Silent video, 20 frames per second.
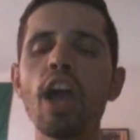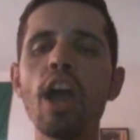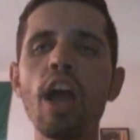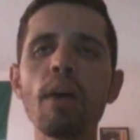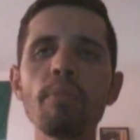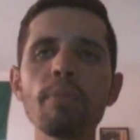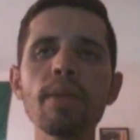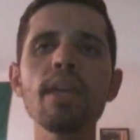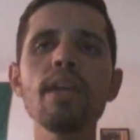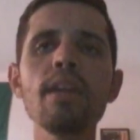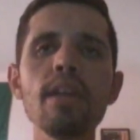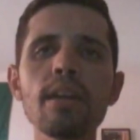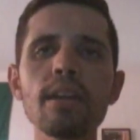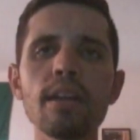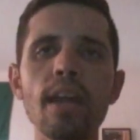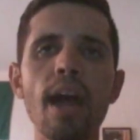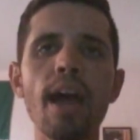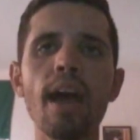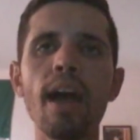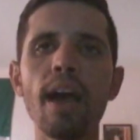come
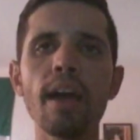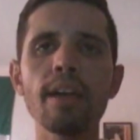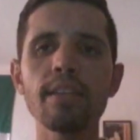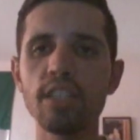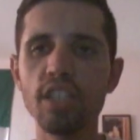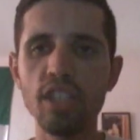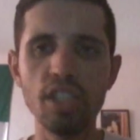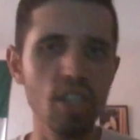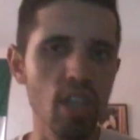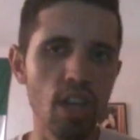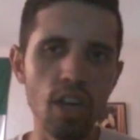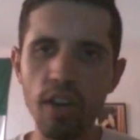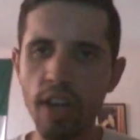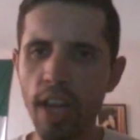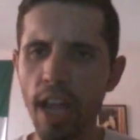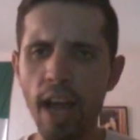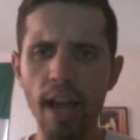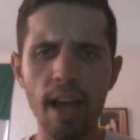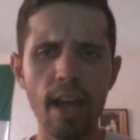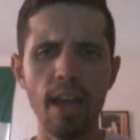here,
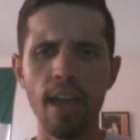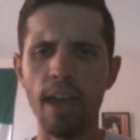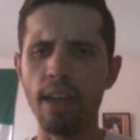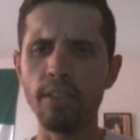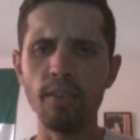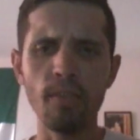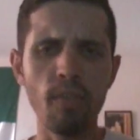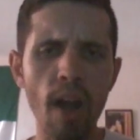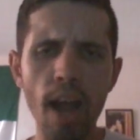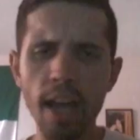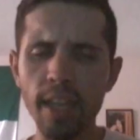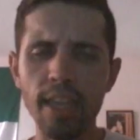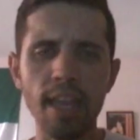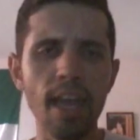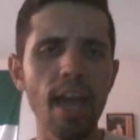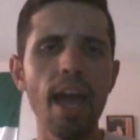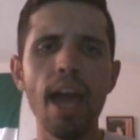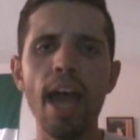Syria and Iraq,